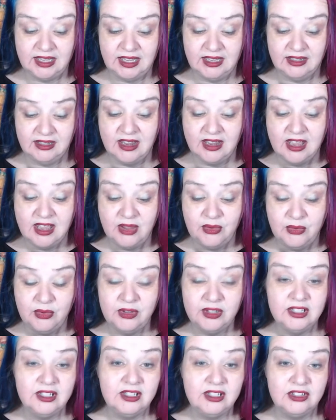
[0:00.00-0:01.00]
And
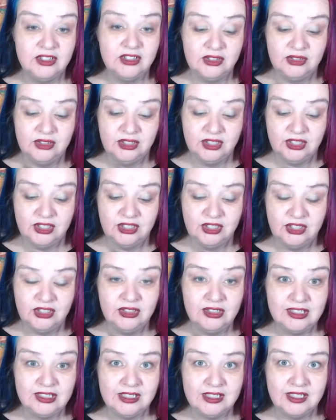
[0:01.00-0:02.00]
what you can do, you can
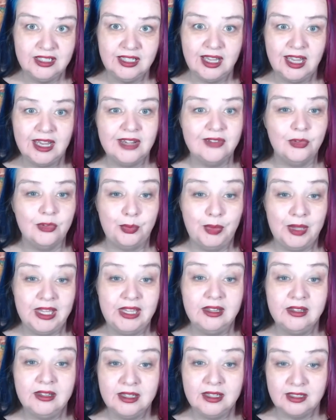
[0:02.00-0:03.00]
usually kind of
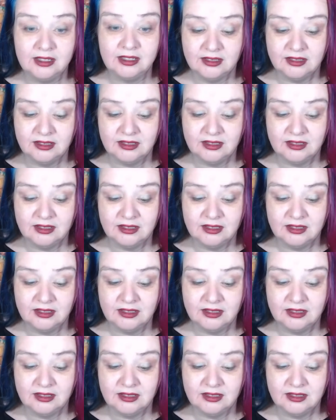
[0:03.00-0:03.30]
appeal it,